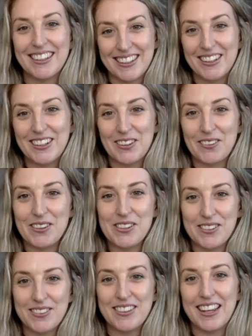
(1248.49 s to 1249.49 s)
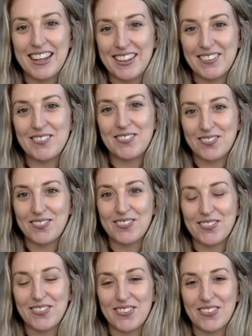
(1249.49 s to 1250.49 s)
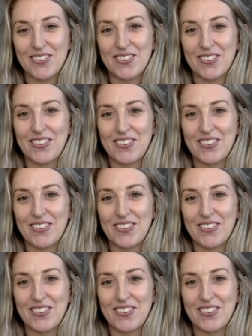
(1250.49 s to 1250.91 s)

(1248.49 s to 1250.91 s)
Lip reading: And I was thinking too, online courses.